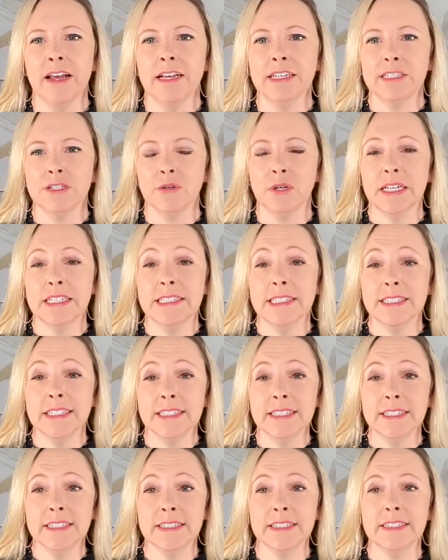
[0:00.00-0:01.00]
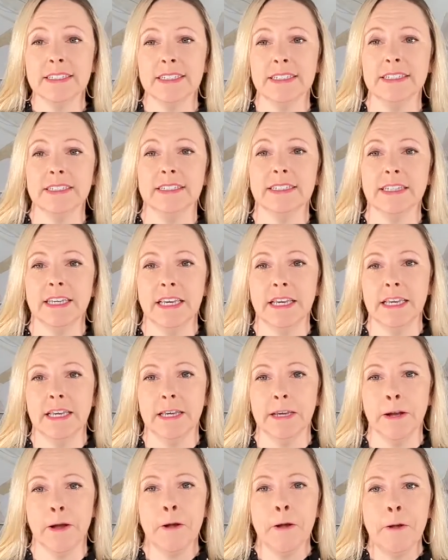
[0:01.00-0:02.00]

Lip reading: So consistency is key.